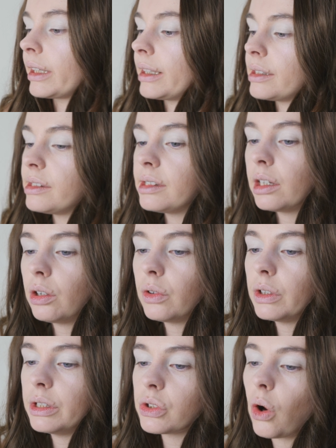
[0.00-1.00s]
like a
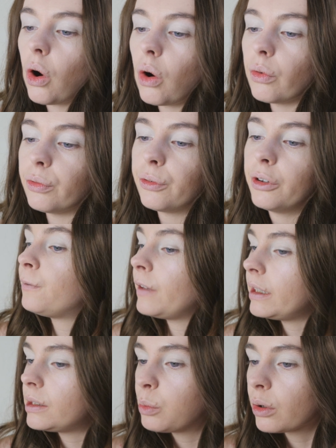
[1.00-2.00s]
series of
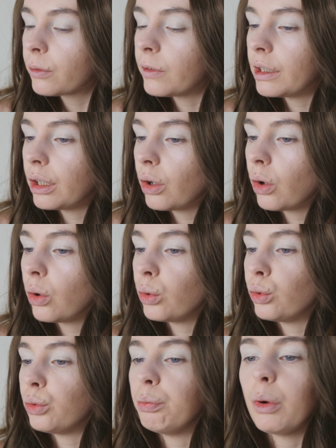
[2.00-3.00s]
Facebook
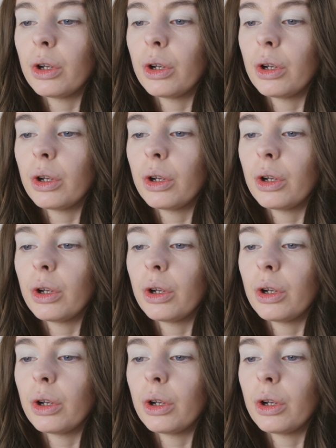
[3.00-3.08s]
videos,